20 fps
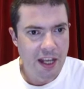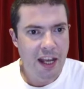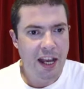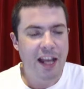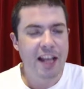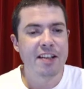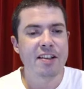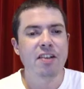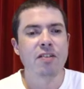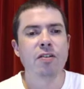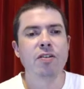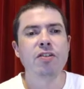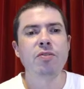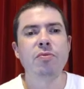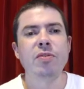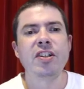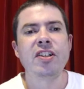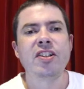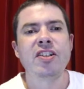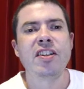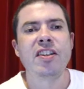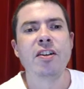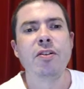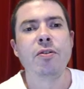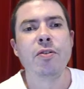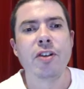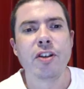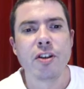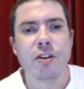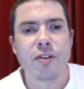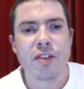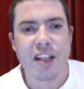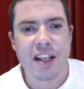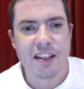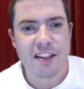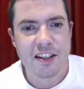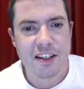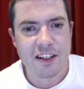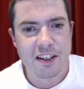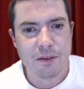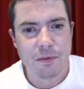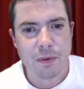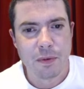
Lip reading: As long as we still use that system,